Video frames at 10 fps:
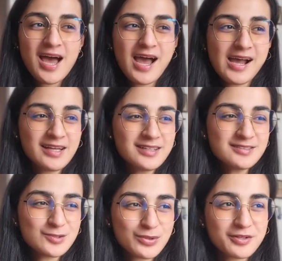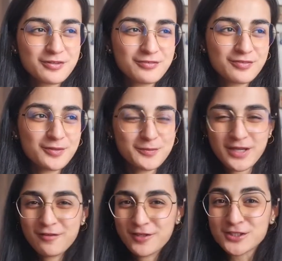I can sort of
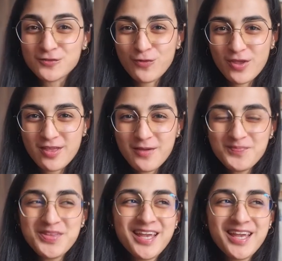manifest for them.